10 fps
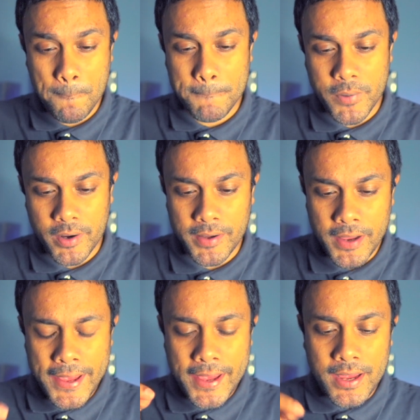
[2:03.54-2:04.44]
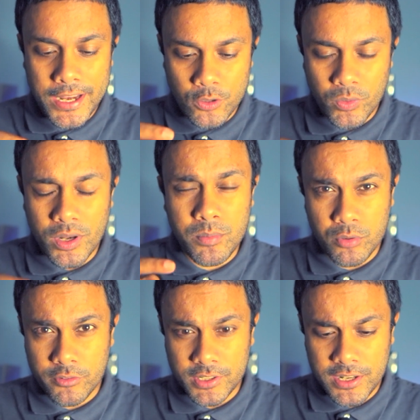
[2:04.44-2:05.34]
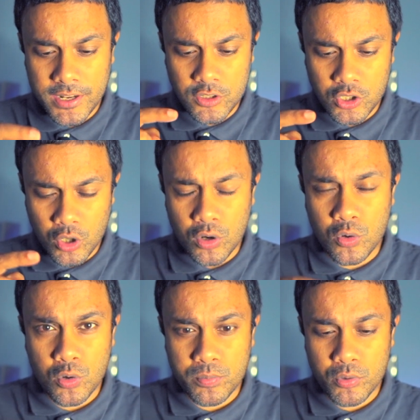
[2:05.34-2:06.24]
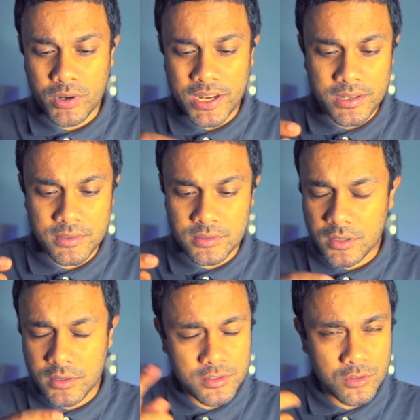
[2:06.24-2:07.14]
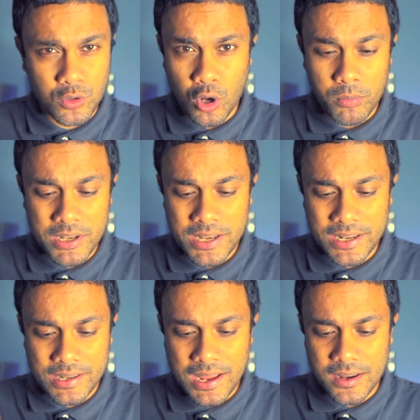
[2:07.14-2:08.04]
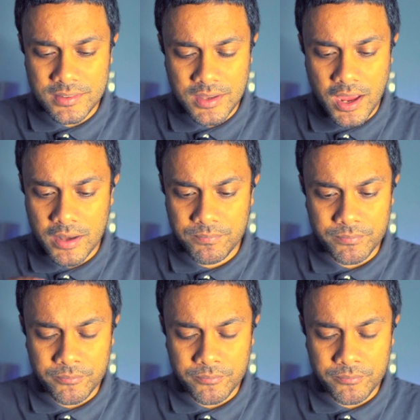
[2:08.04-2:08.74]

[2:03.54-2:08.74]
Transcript: but it will protect your GoPro against this normal knickknacks and